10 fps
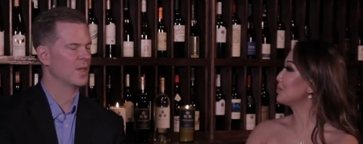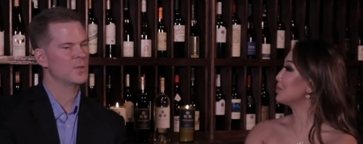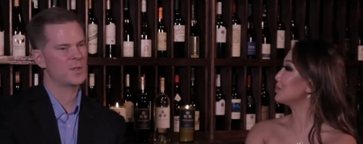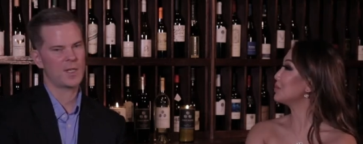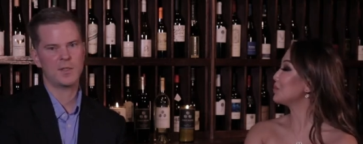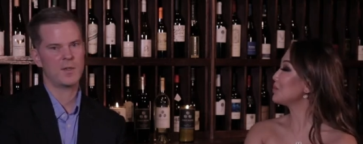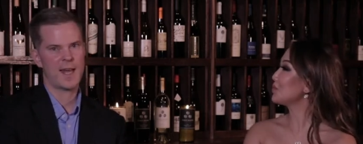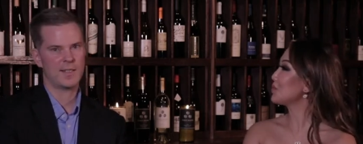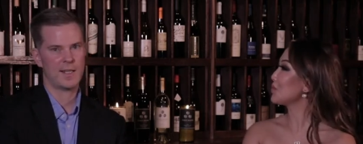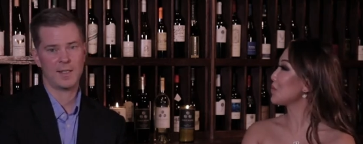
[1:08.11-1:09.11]
Speaker 1: So you can do
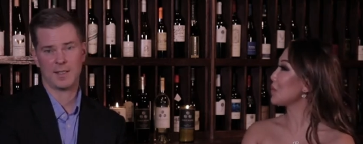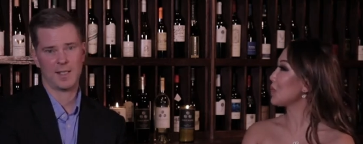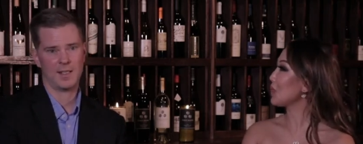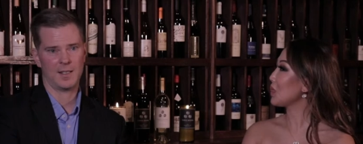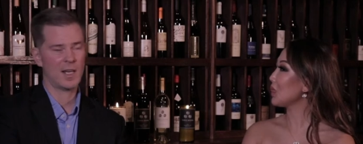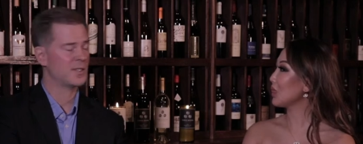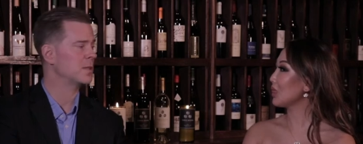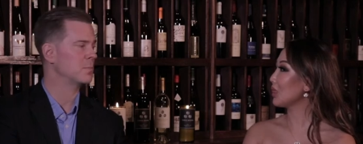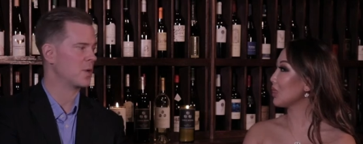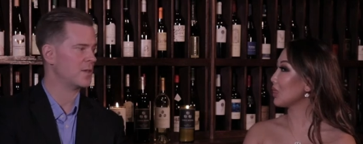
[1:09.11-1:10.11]
that as a
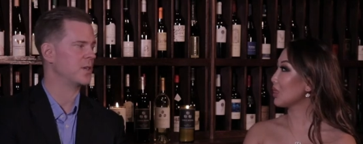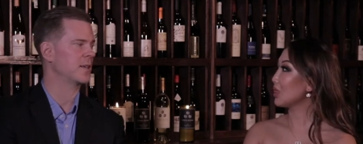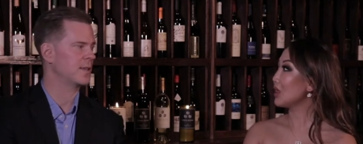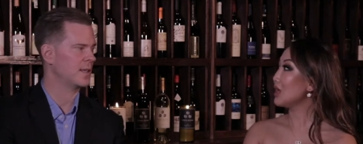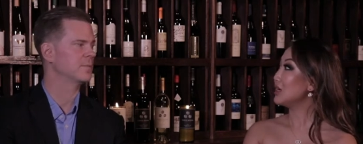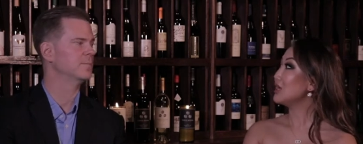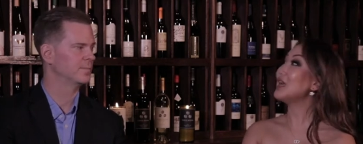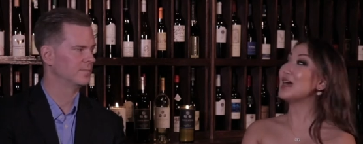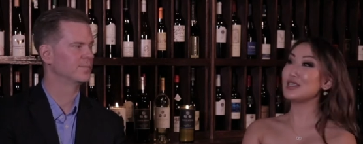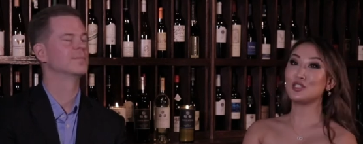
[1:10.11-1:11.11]
custom project then?
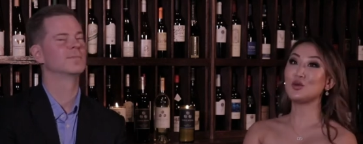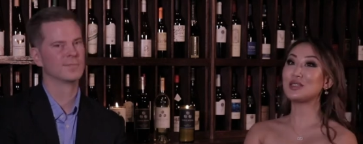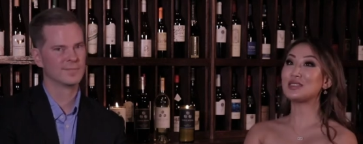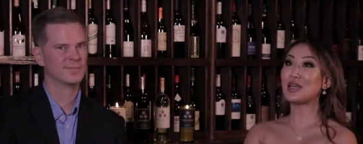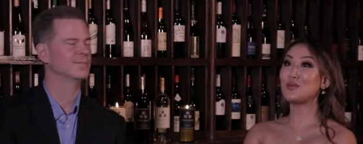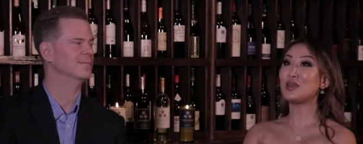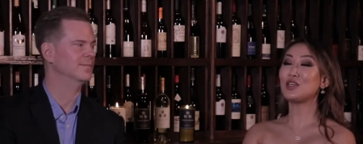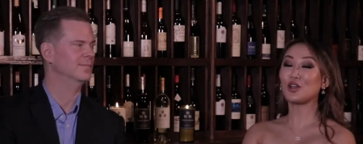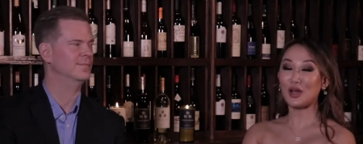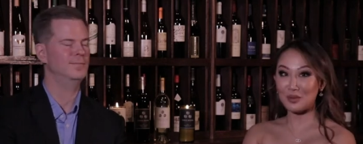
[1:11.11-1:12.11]
Yes, you can send
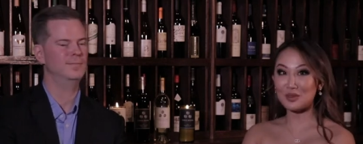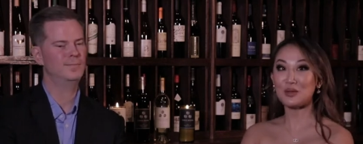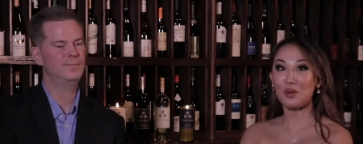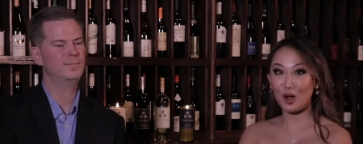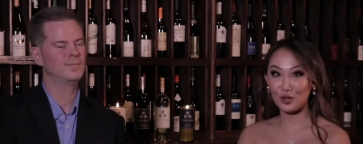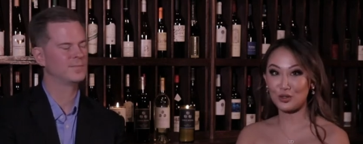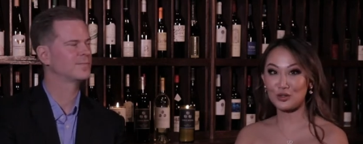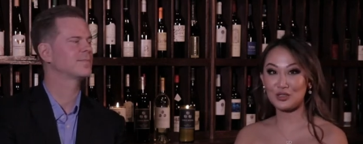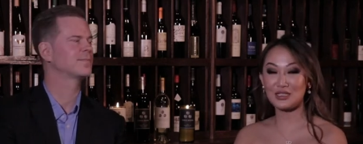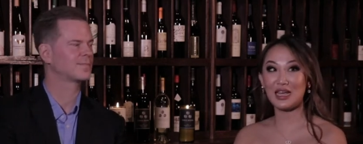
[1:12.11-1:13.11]
me your empty
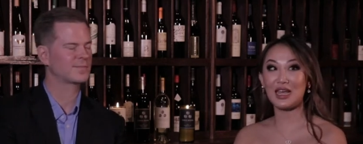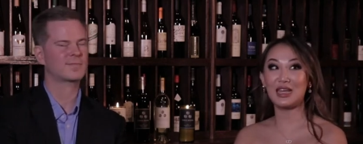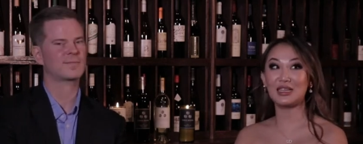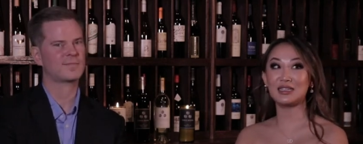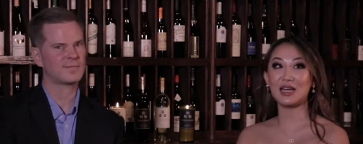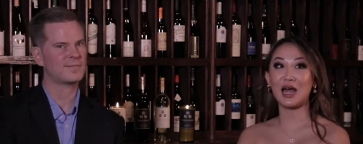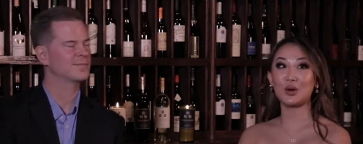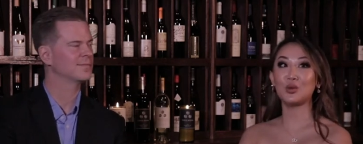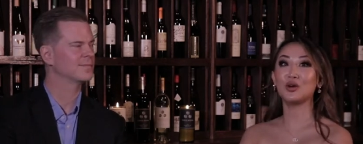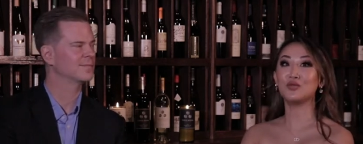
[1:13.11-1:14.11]
bottles and
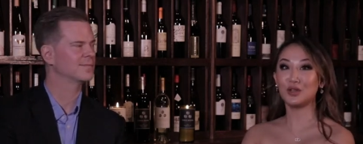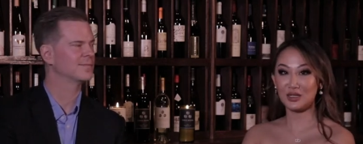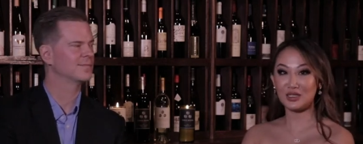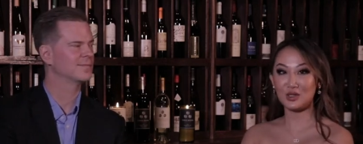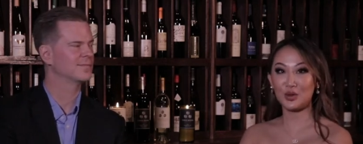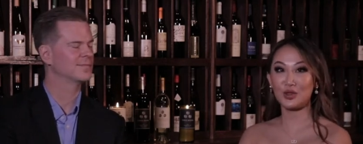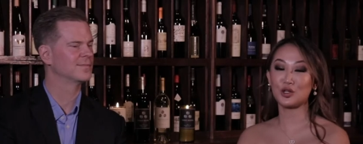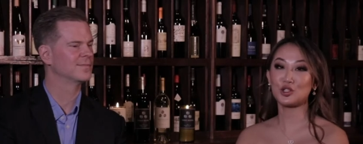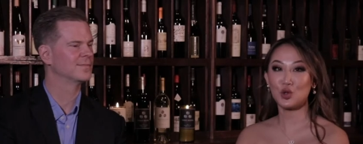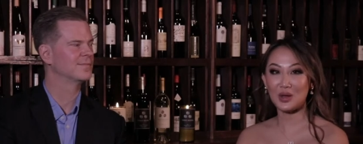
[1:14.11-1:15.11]
I will fill it with
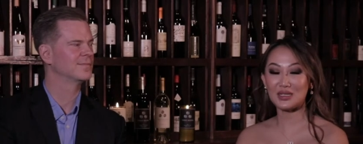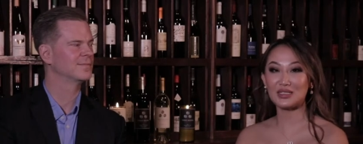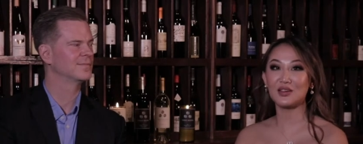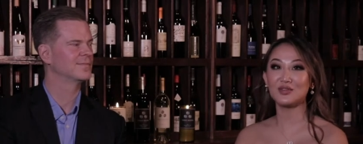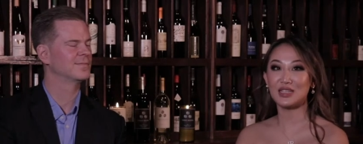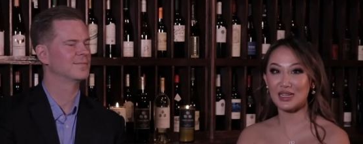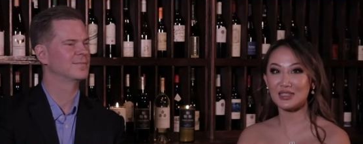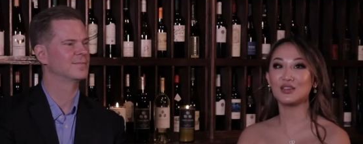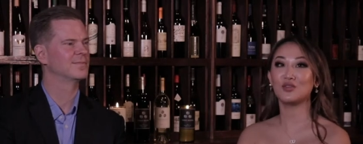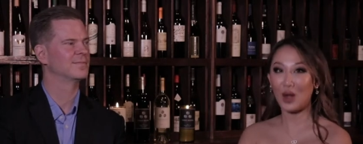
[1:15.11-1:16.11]
your choice of
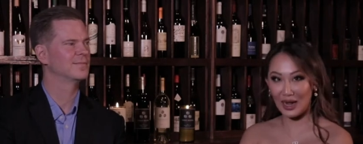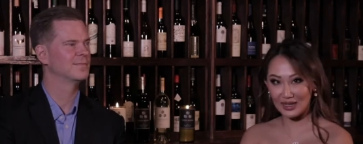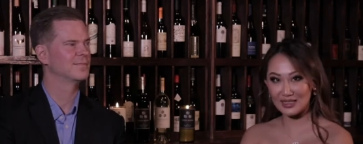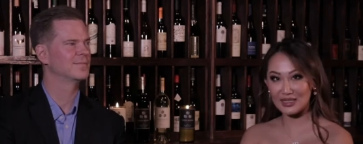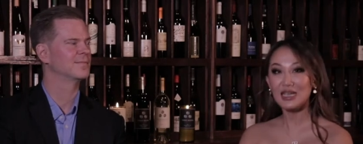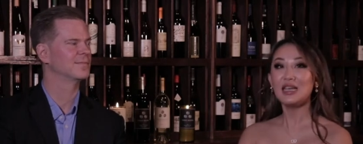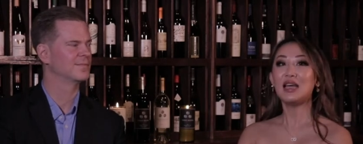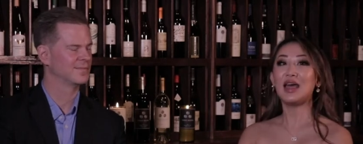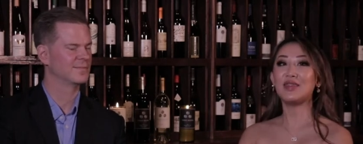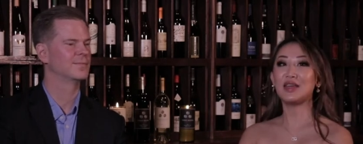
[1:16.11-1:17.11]
scent of wax
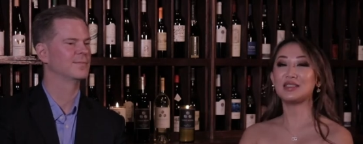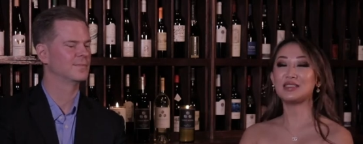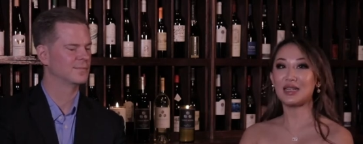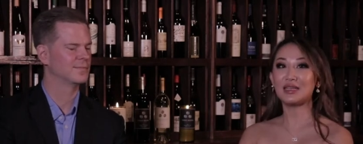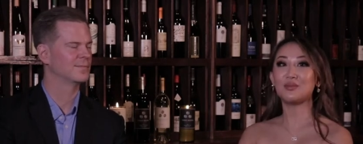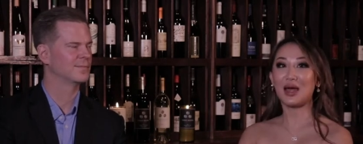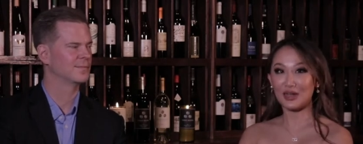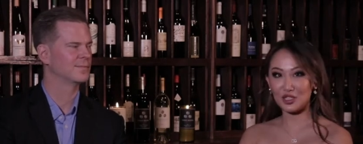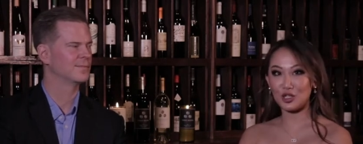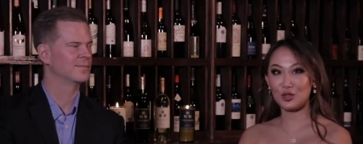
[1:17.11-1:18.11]
and then send it
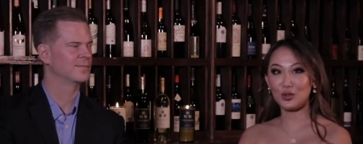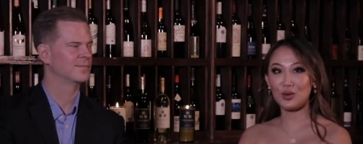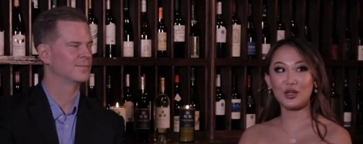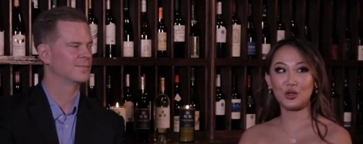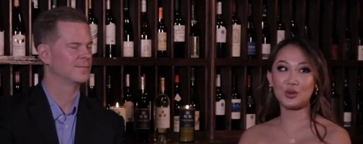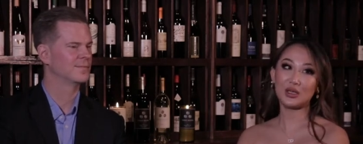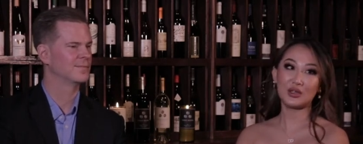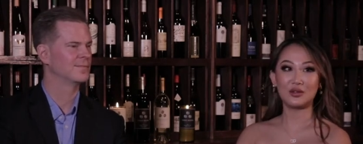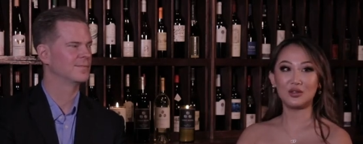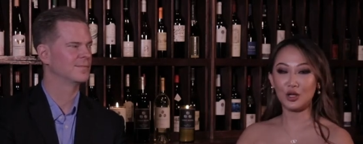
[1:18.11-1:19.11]
back to you. And you
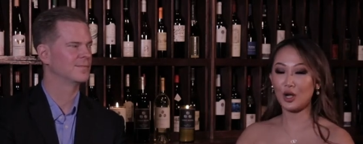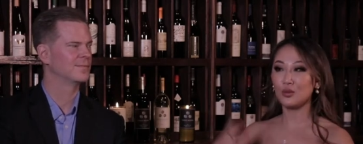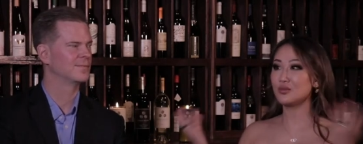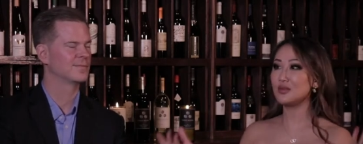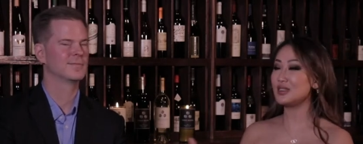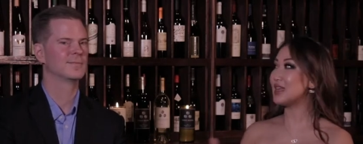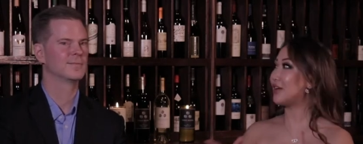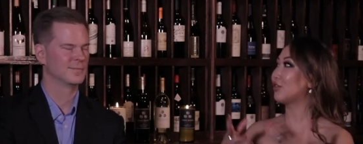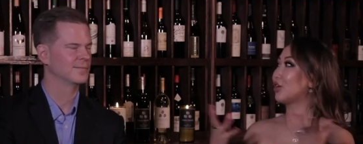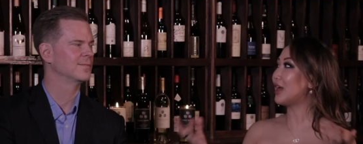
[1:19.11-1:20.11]
can, you know,
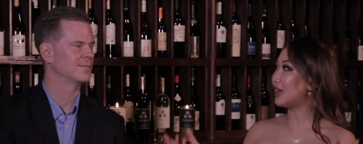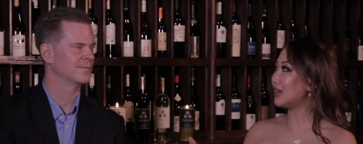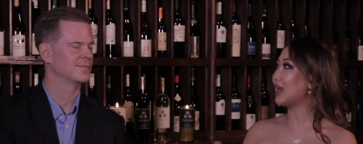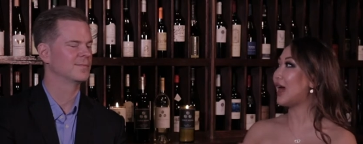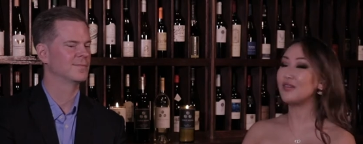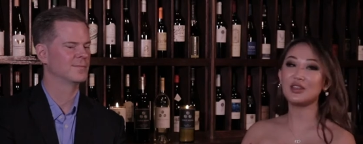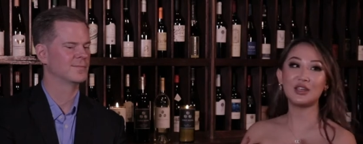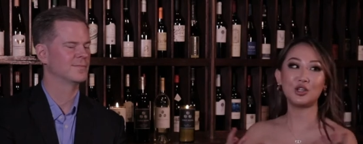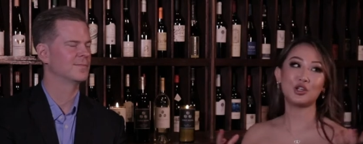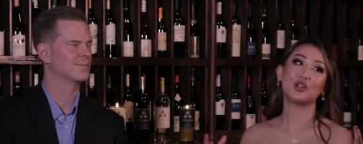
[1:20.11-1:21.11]
savor it and have
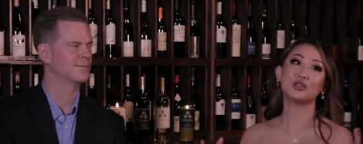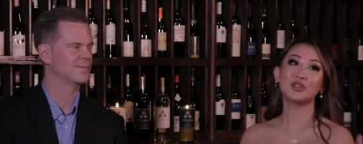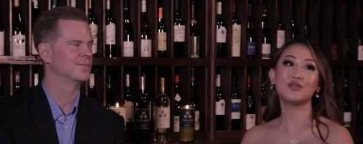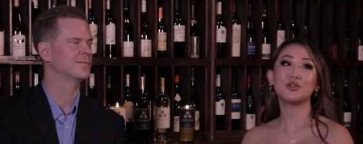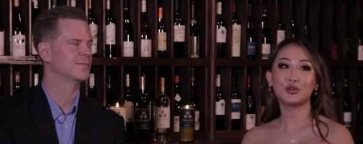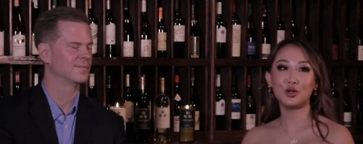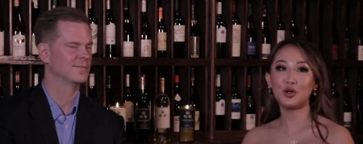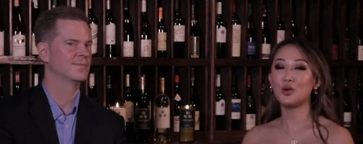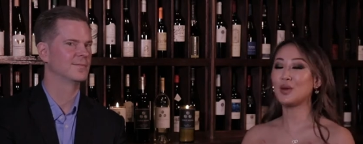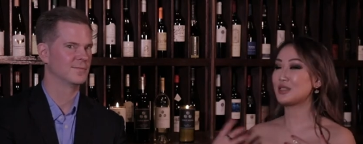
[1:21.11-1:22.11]
it in your living
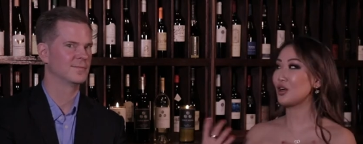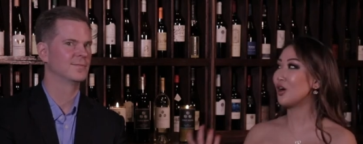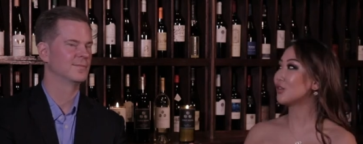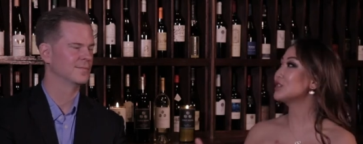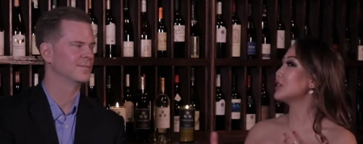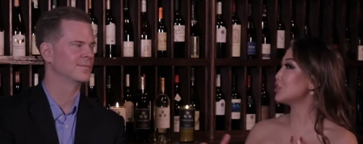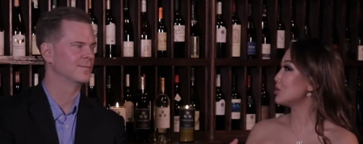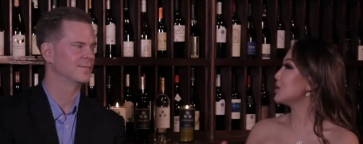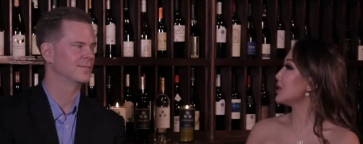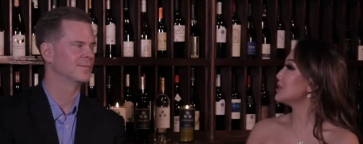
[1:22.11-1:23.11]
room as a
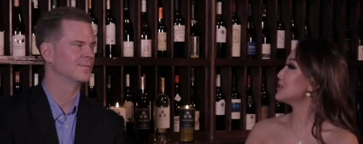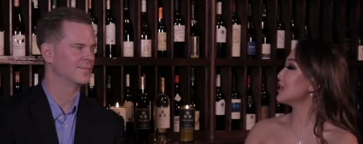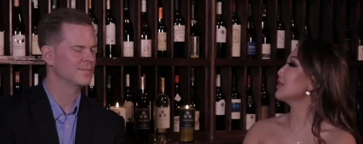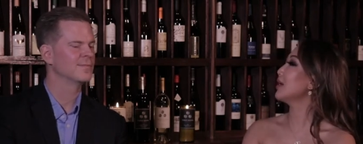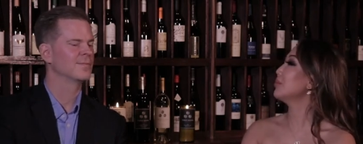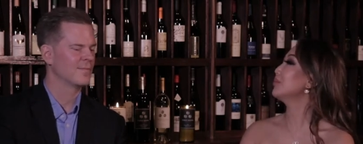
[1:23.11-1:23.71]
conversation piece like that.